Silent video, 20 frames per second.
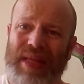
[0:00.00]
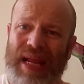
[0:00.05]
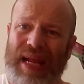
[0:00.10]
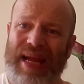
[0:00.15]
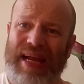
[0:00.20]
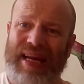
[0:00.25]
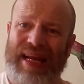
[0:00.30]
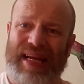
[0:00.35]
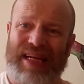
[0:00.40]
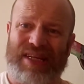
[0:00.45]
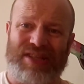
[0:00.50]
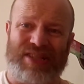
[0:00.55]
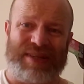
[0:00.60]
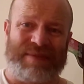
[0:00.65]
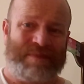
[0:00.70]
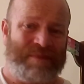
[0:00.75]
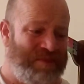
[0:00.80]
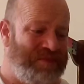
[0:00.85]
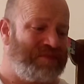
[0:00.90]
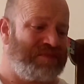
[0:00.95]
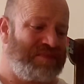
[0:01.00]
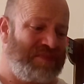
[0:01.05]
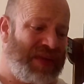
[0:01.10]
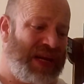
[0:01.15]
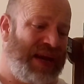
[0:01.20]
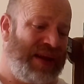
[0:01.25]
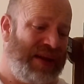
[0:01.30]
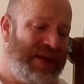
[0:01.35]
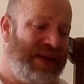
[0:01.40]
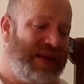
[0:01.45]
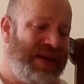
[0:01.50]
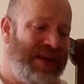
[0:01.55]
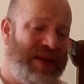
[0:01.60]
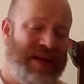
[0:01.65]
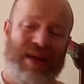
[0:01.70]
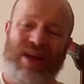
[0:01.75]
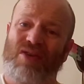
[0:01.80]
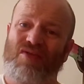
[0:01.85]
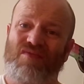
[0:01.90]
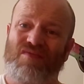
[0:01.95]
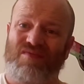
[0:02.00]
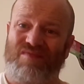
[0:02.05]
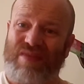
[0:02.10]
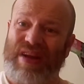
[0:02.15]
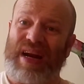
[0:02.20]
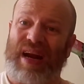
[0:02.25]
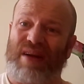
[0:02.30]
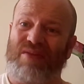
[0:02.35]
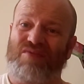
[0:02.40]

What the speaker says: It is, you